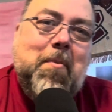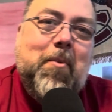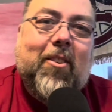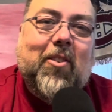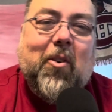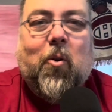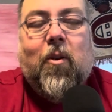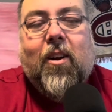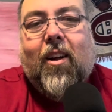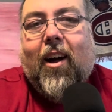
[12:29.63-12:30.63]
So
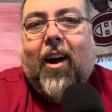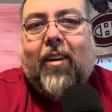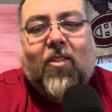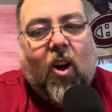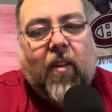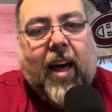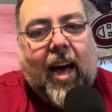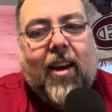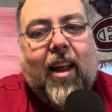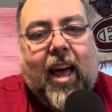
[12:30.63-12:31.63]
I saw
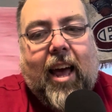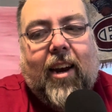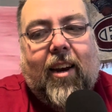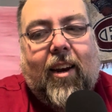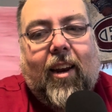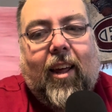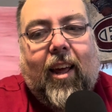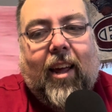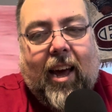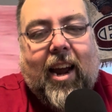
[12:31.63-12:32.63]
that, and
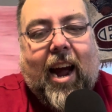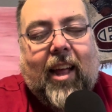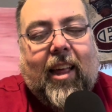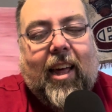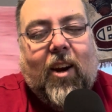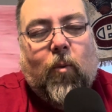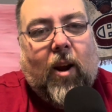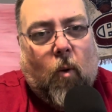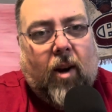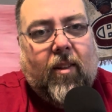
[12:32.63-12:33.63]
it kind of highlighted what I
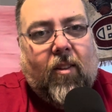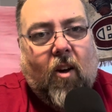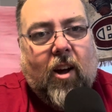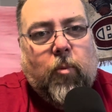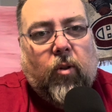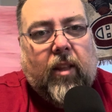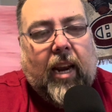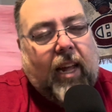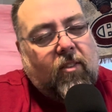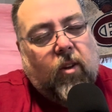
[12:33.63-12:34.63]
wanted to talk about
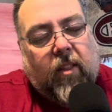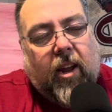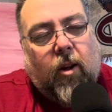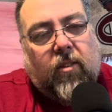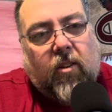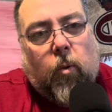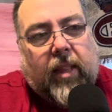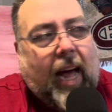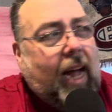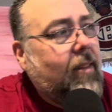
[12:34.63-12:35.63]
today. So I thought I would start with
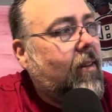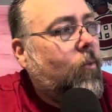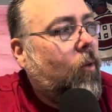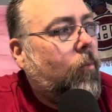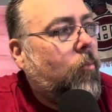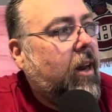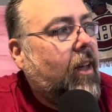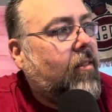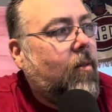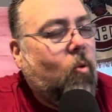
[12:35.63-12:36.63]
that, and we'll bring you
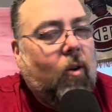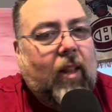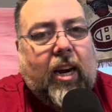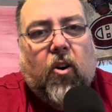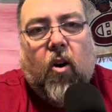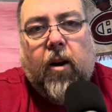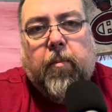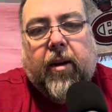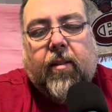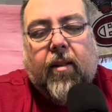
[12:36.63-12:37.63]
some more later on.
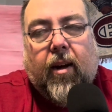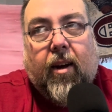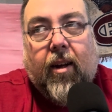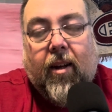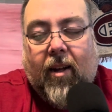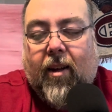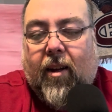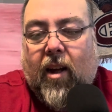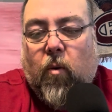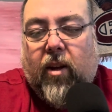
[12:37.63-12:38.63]
But I
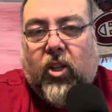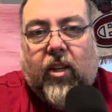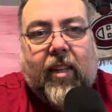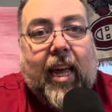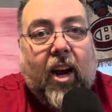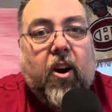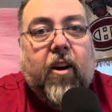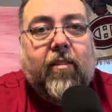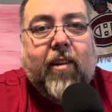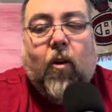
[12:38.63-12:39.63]
want you to take care of
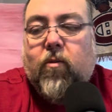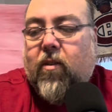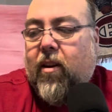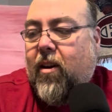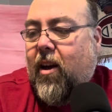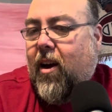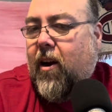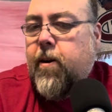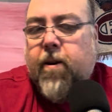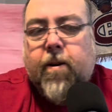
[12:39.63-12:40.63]
yourselves and
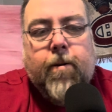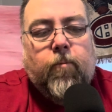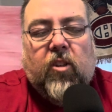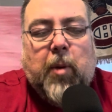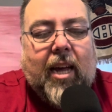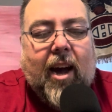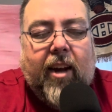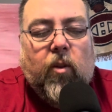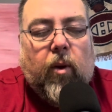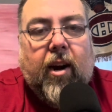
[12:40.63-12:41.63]
just be kind
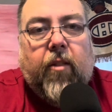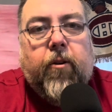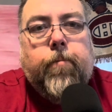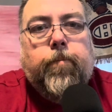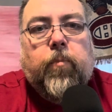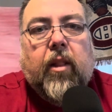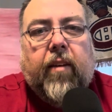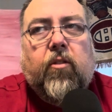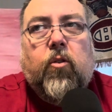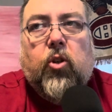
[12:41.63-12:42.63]
to one another.
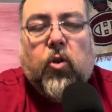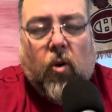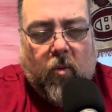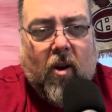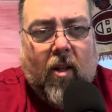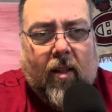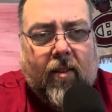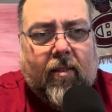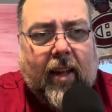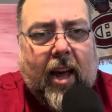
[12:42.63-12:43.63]
Life's too short. We're all in
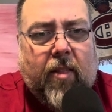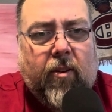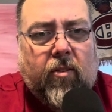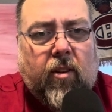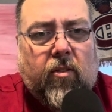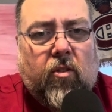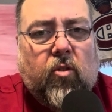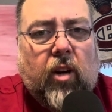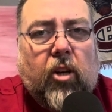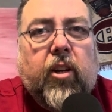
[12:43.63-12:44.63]
this together, so let's just
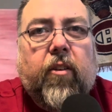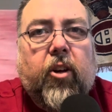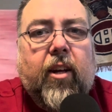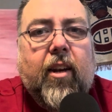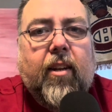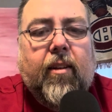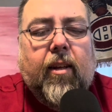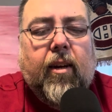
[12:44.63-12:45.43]
treat each other good and